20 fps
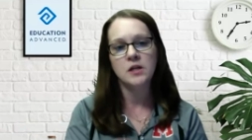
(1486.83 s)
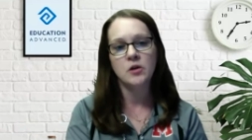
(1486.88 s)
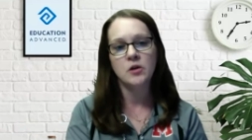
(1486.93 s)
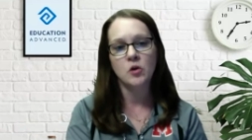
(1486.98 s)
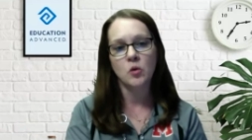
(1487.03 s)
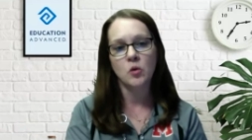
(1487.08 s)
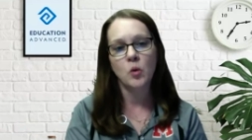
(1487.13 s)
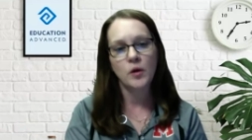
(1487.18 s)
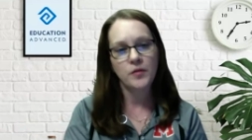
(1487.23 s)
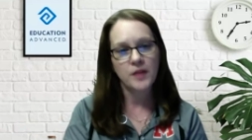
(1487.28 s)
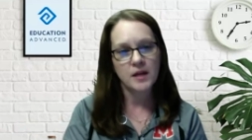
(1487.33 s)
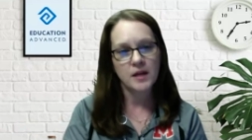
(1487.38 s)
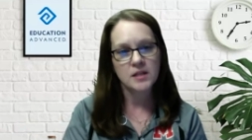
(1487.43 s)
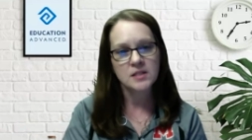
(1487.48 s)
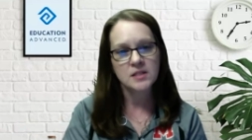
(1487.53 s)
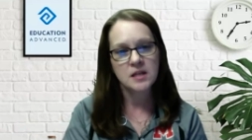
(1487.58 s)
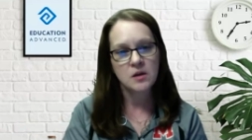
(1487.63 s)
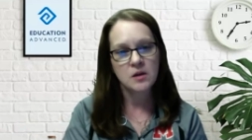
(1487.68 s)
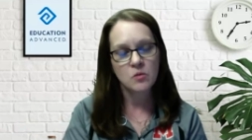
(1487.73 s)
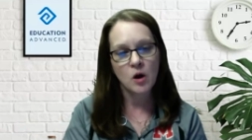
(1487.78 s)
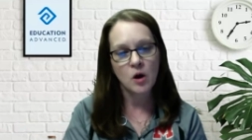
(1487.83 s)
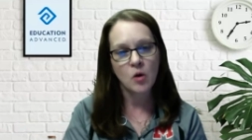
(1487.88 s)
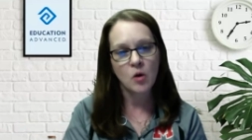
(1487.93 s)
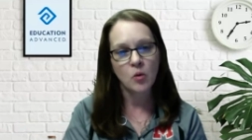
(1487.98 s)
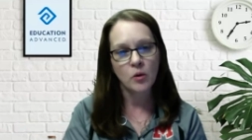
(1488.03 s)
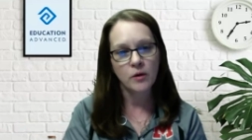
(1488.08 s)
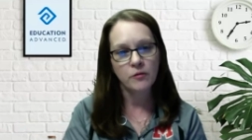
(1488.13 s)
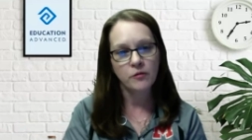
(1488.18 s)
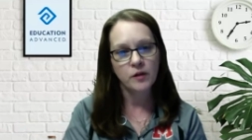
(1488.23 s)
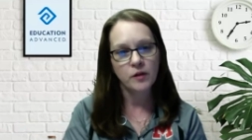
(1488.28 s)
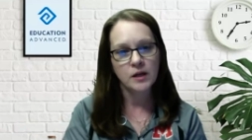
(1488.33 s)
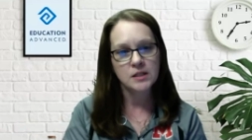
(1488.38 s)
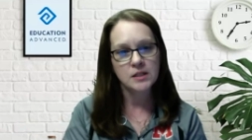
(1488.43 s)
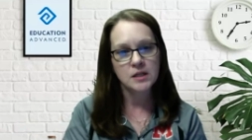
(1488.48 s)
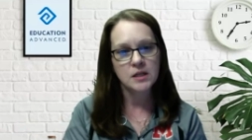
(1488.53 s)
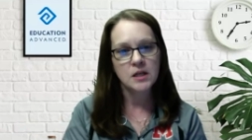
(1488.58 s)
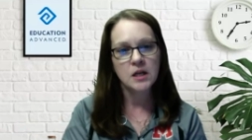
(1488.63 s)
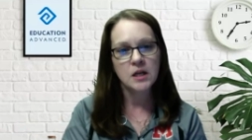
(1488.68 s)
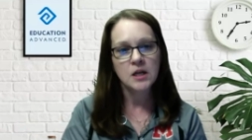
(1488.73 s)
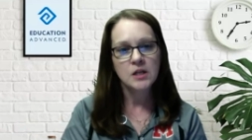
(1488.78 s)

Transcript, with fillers: or what that zero reflected